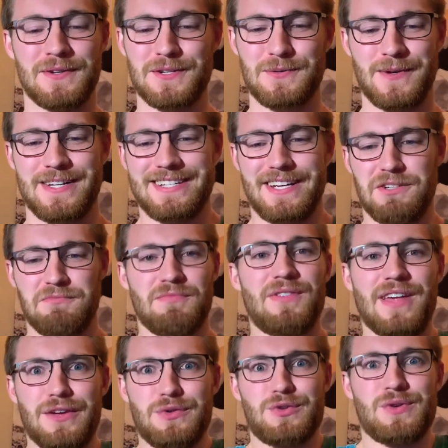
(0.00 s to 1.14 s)
Just want to say
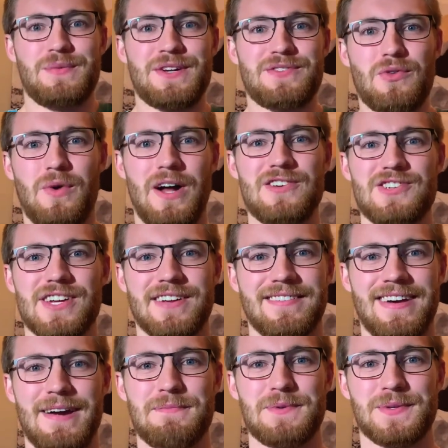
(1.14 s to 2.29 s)
thank you so much for watching
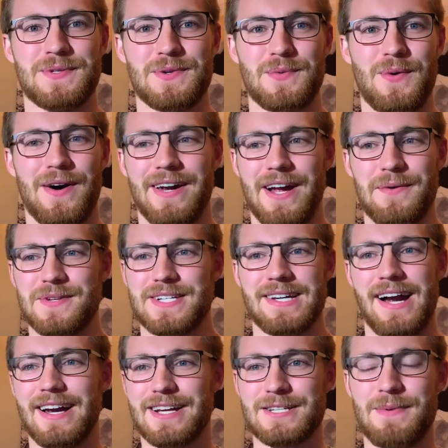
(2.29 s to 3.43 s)
episode 1. I was
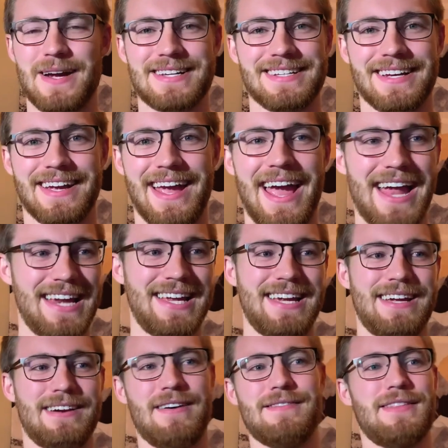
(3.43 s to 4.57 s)
not expecting
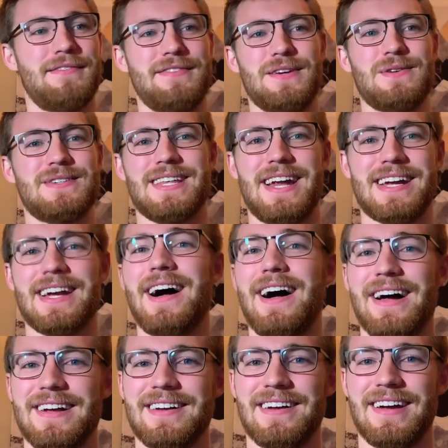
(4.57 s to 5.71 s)
any of the views that I
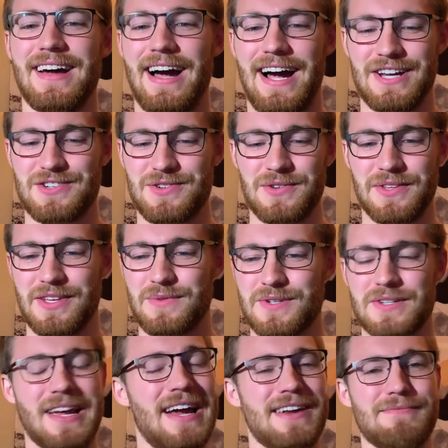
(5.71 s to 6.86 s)
got. I truly was
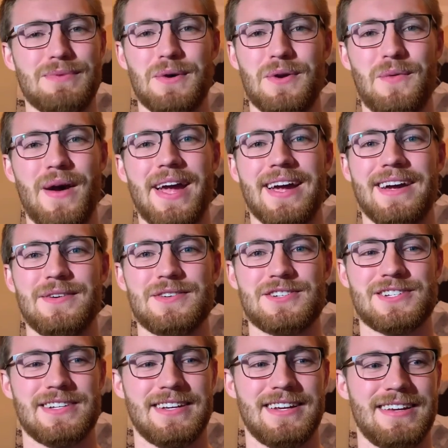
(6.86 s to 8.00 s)
kind of blown away. It was
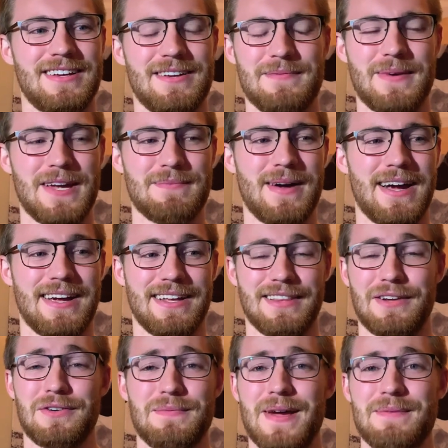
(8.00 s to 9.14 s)
it made my it
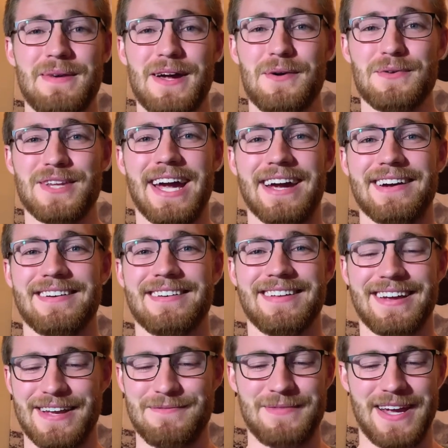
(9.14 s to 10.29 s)
literally made my whole day.
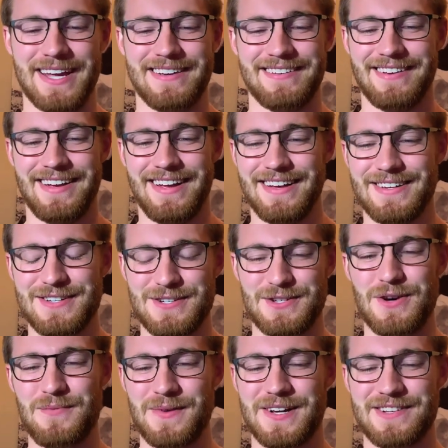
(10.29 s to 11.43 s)
Like it made
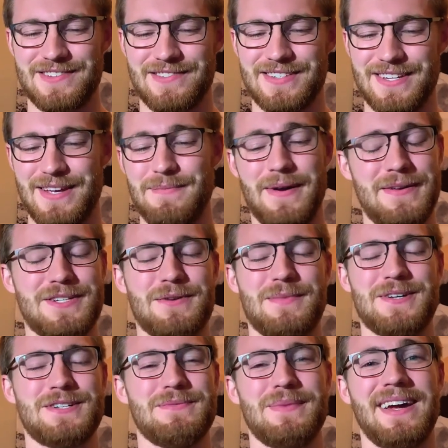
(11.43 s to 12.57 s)
so much it meant so
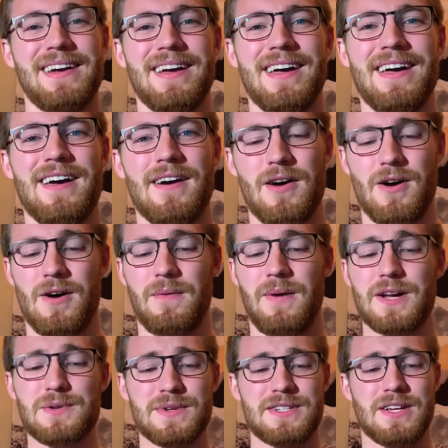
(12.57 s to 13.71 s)
much to me. Um, I
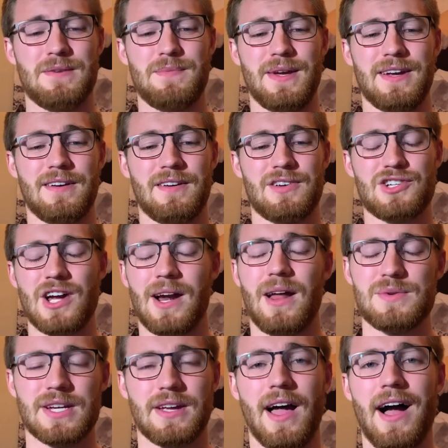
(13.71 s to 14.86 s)
just want to say a big shout
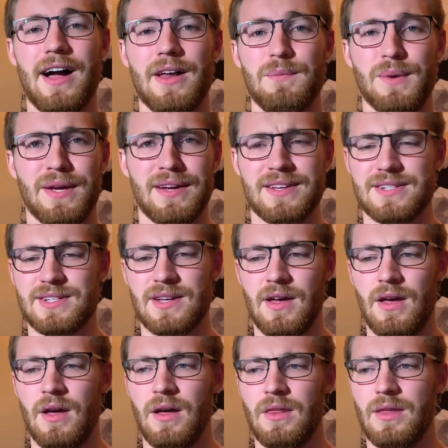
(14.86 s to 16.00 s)
out to God because
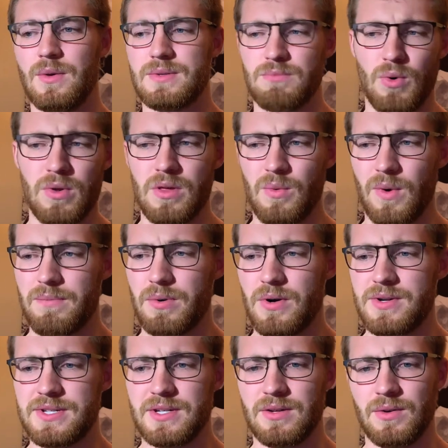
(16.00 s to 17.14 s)
there was more than one
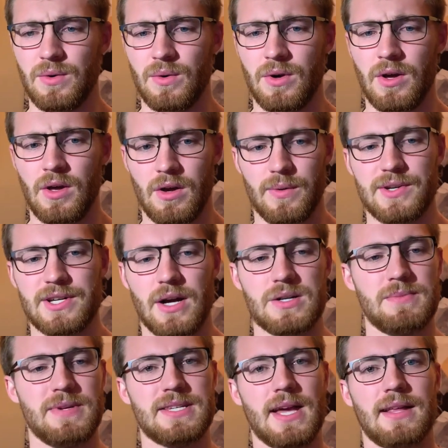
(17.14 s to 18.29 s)
person who reached out to
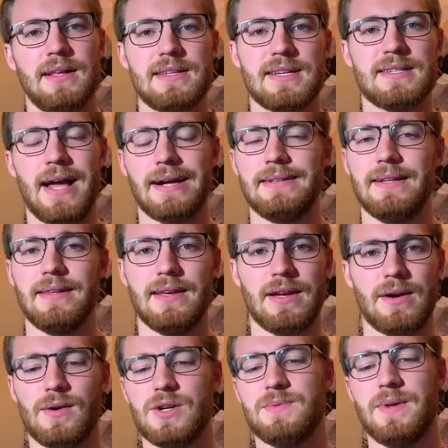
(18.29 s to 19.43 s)
me saying that's exactly the
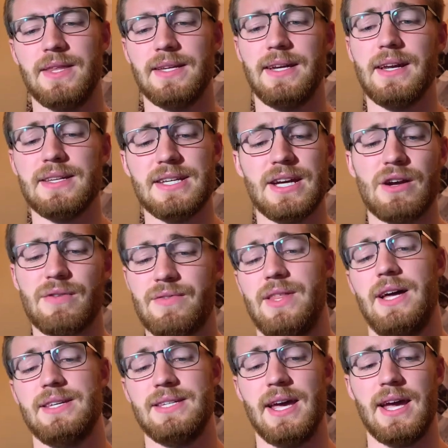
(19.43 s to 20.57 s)
encouragement they needed to hear for
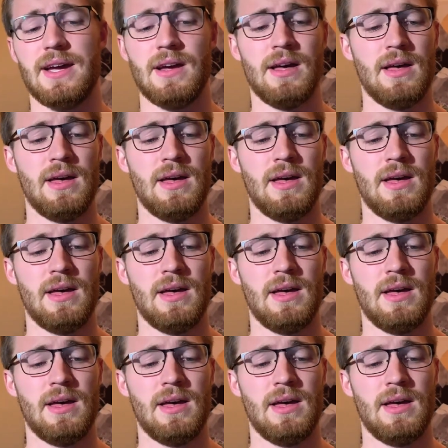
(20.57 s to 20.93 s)
that day.